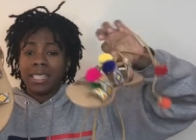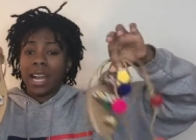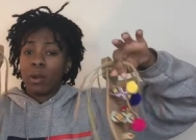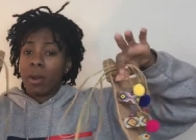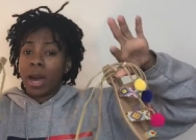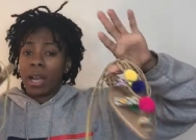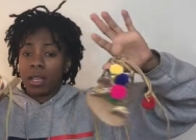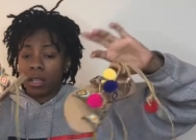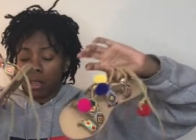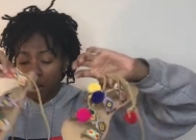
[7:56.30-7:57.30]
DIY
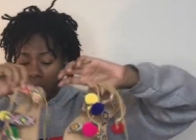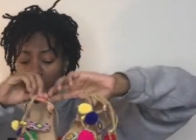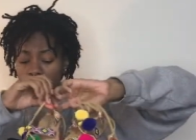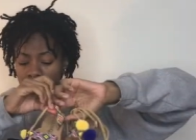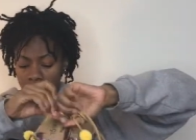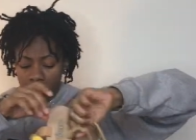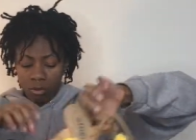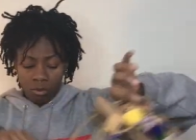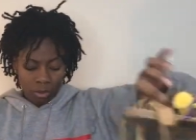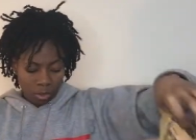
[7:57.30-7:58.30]
on these
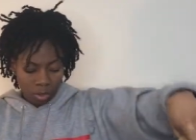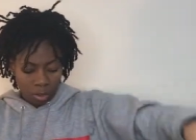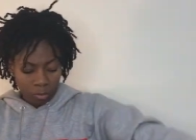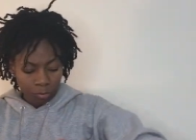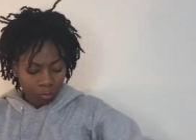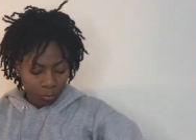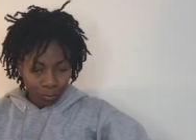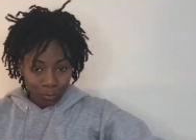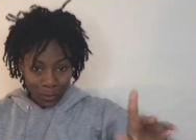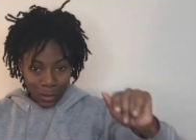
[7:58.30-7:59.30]
soon. So
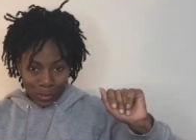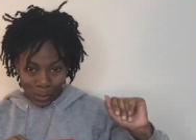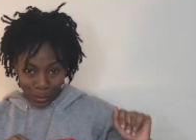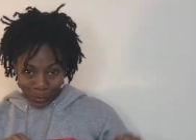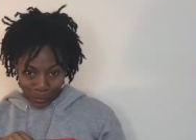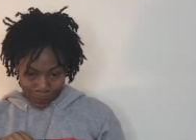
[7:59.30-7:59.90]
stay